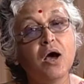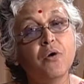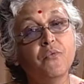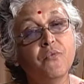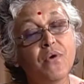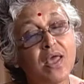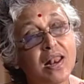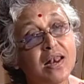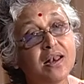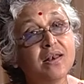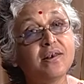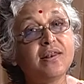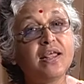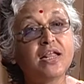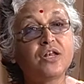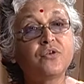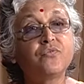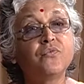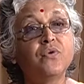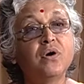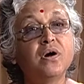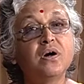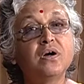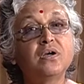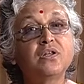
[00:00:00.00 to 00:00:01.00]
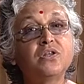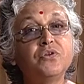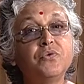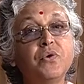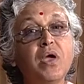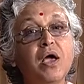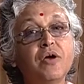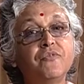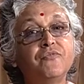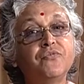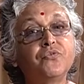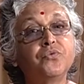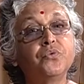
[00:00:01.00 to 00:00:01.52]
well networked. You
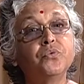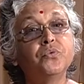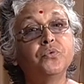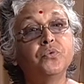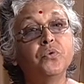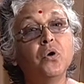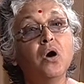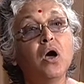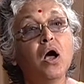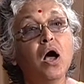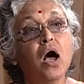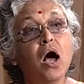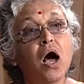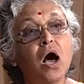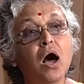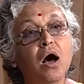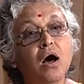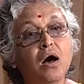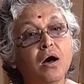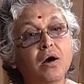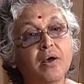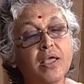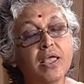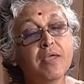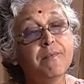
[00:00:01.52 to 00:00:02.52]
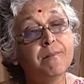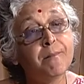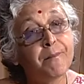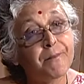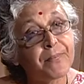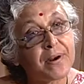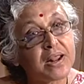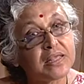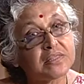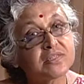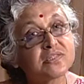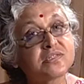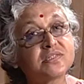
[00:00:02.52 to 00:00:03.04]
have to uh,
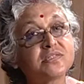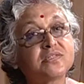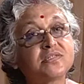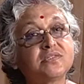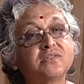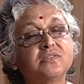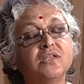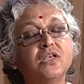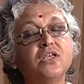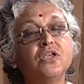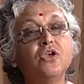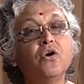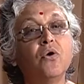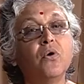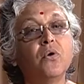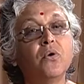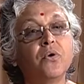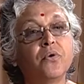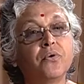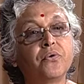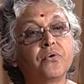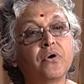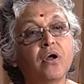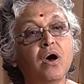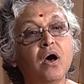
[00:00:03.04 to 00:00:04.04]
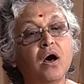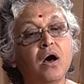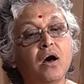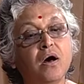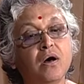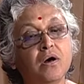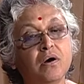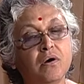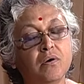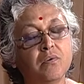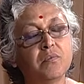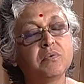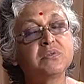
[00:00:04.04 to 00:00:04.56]
impress your
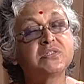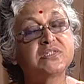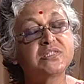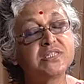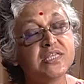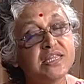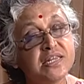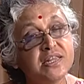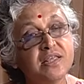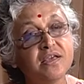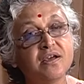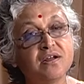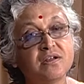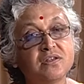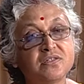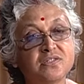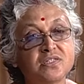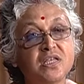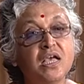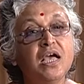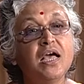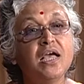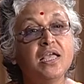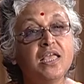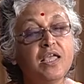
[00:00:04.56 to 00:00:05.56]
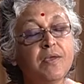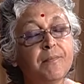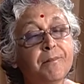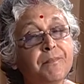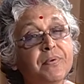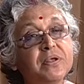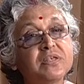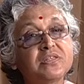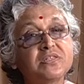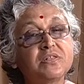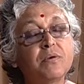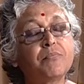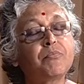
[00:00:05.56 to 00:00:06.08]
uh, seniors,
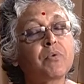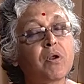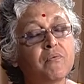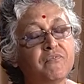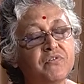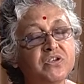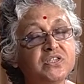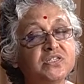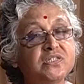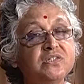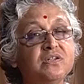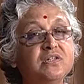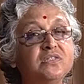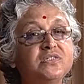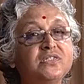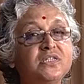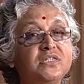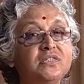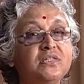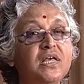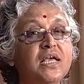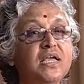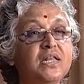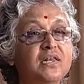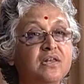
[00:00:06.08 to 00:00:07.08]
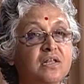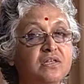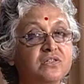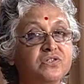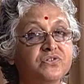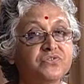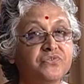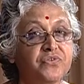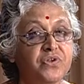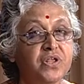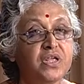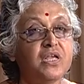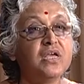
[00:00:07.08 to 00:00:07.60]
impress the professionals in the
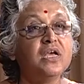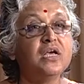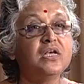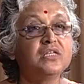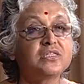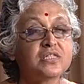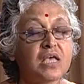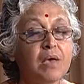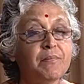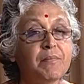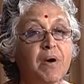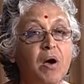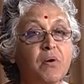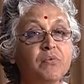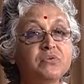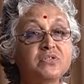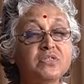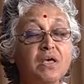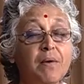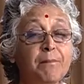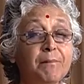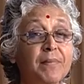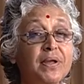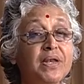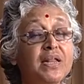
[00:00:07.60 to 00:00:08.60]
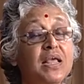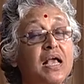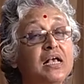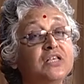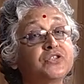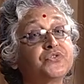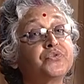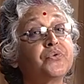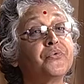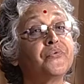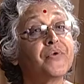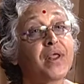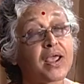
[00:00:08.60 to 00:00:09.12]
industry somehow. Somebody has
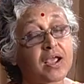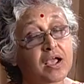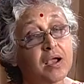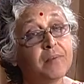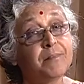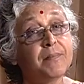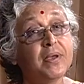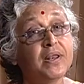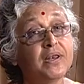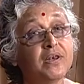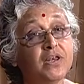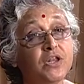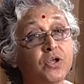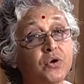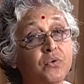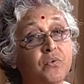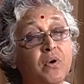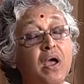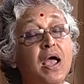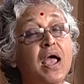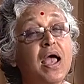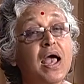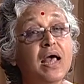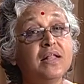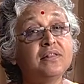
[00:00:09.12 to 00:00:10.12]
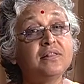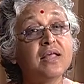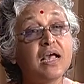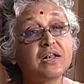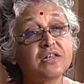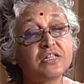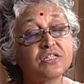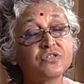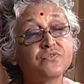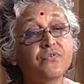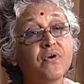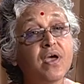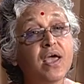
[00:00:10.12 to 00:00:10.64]
to recommend you and that
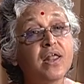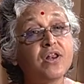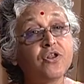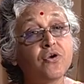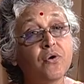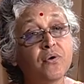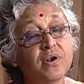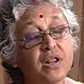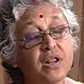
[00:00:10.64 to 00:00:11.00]
is where your